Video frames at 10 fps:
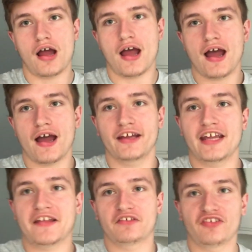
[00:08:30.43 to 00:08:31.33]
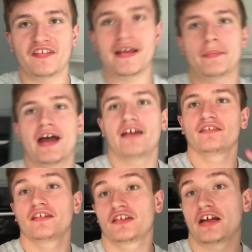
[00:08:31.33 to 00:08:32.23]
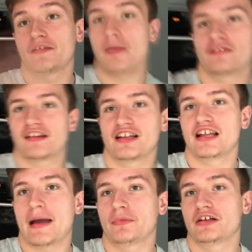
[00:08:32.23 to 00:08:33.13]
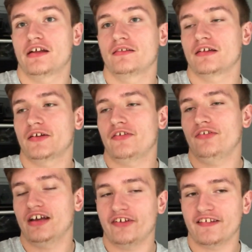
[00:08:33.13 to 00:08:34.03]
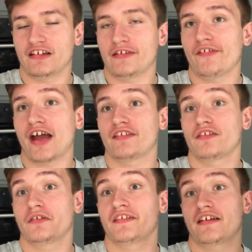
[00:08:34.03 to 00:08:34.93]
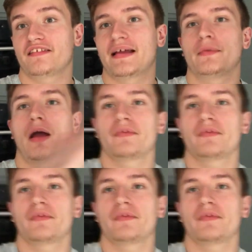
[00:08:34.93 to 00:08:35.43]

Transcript: Ah, yes, I'll just slap my hand. I was about to clap, but then I do realised I didn't have a hand, so I decided to slap my arm